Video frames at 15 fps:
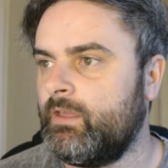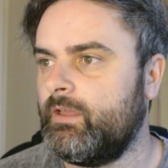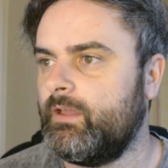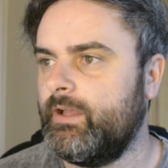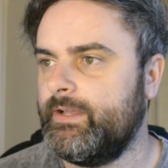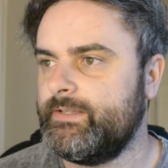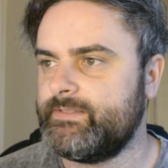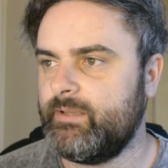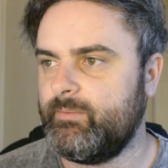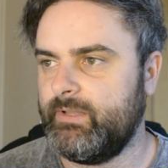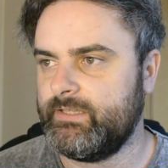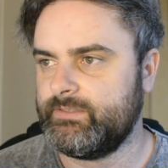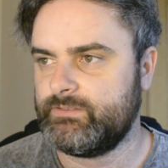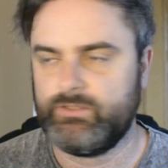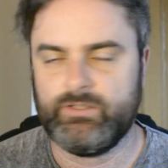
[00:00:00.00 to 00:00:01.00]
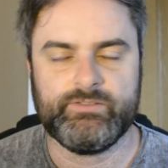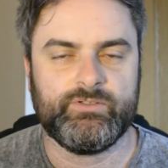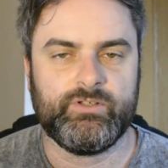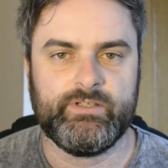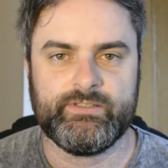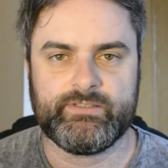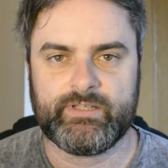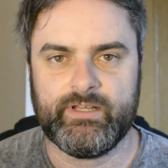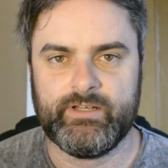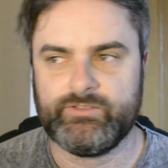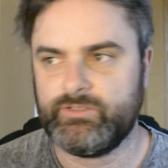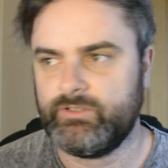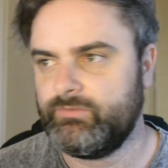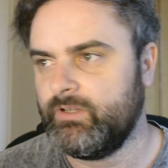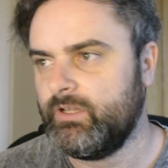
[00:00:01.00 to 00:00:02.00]
as MLS does all this kind of
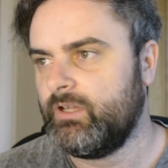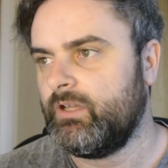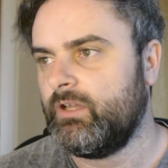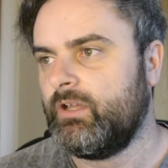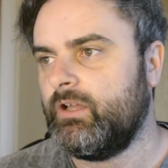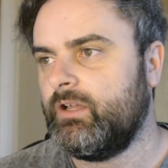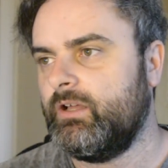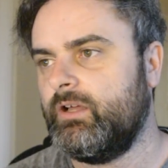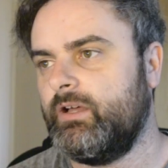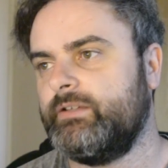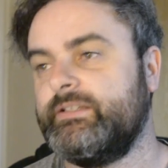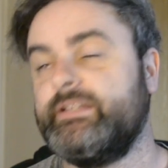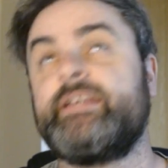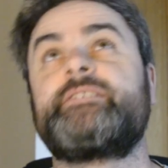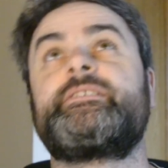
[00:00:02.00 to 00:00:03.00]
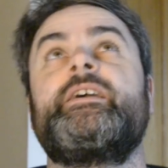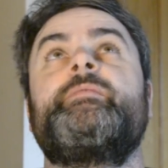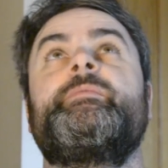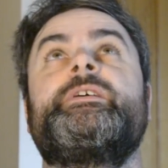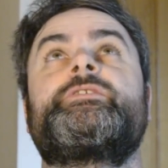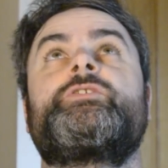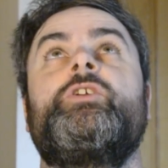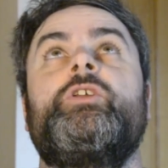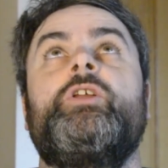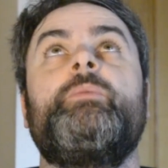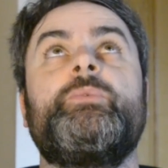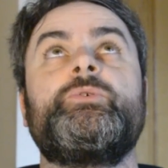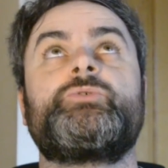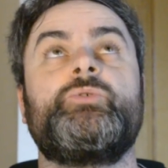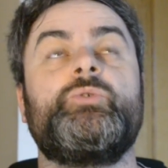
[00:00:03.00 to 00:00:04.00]
stuff. The next game is
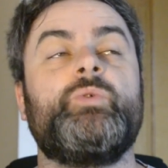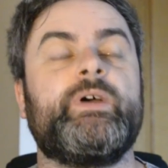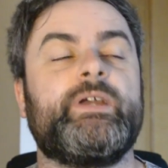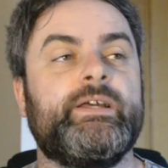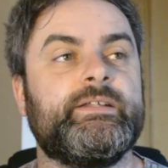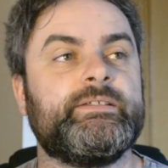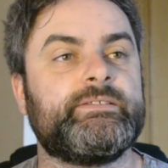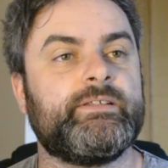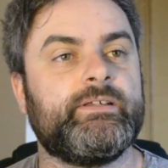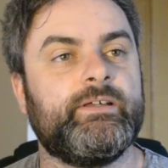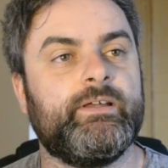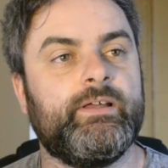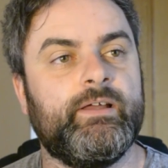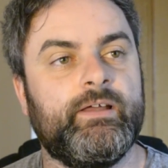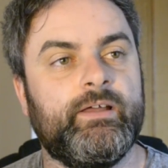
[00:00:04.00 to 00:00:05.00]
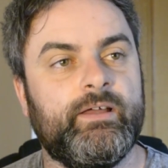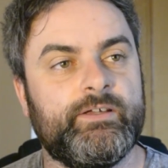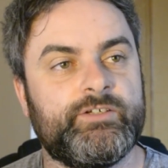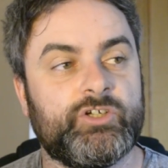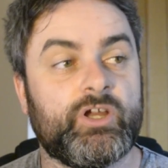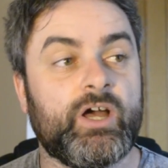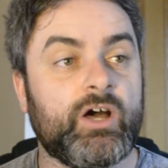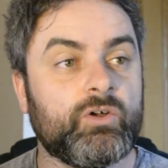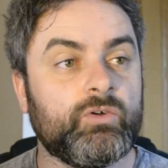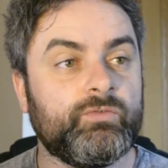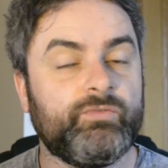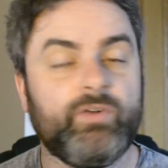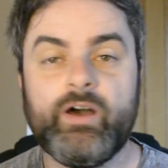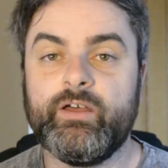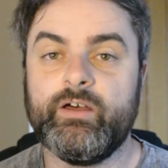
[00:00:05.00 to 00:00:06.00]
Columbus Crew against Chicago
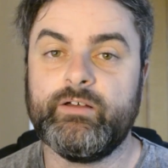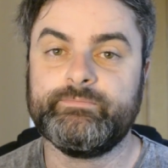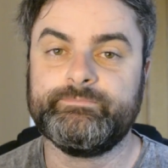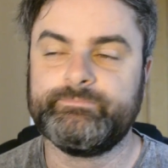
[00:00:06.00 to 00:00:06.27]
Fire.